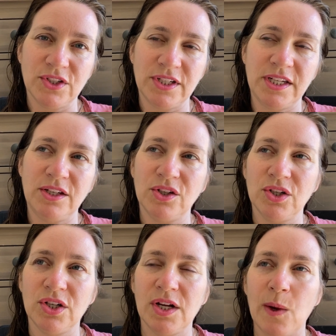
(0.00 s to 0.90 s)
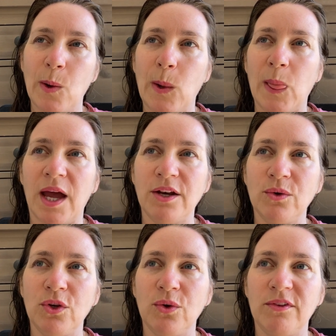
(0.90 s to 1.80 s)
Here, I
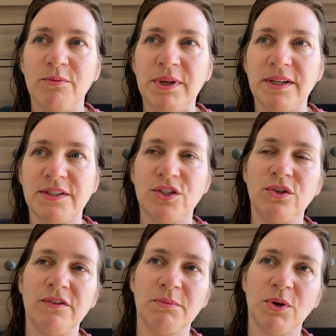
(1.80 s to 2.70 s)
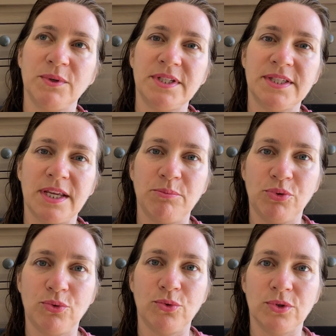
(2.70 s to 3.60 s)
don't know if because 2 of them go into the same
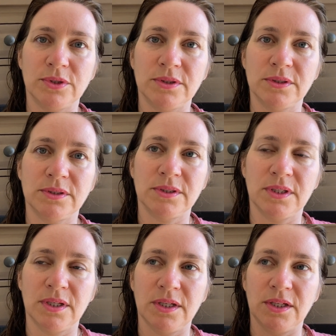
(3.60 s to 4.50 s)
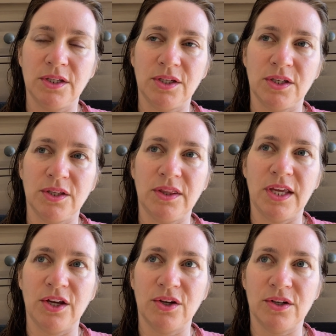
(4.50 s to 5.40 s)
pool,
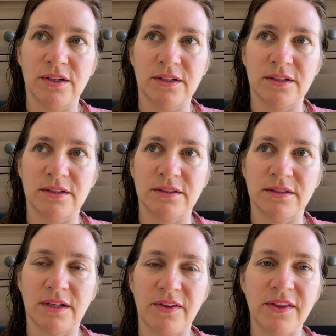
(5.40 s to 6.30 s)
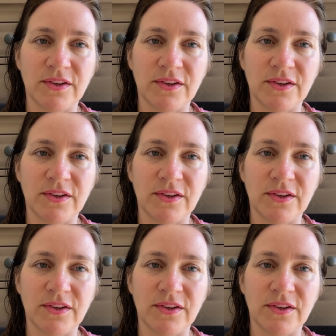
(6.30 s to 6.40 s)
I think they're